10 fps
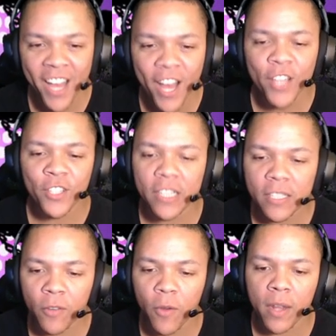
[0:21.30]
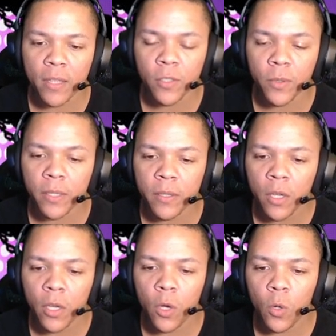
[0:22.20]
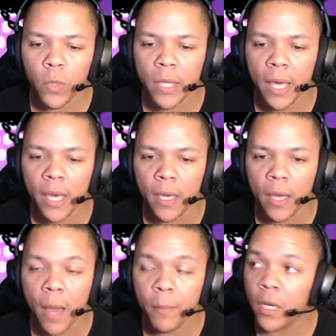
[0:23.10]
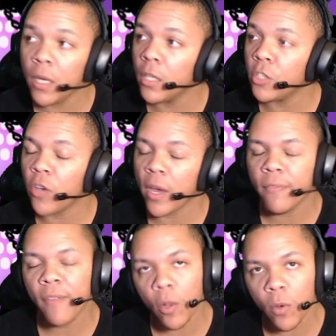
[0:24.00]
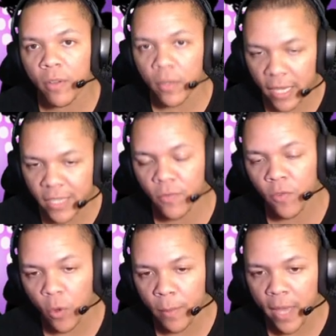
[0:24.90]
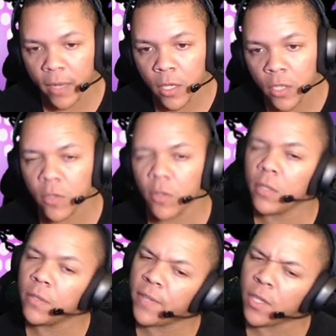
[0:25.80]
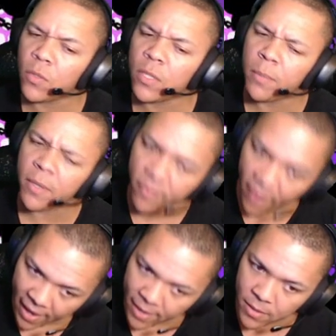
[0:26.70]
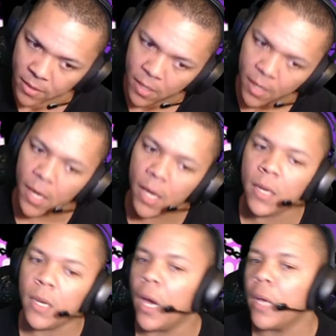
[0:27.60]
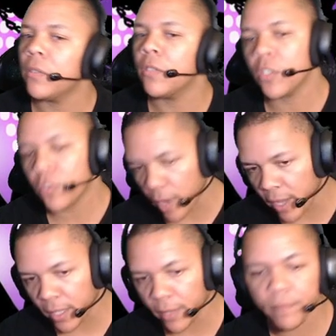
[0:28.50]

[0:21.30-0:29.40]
So let's get right into it. Okay, I'm gonna try to follow a nice format so these videos can be fast and not just dragging.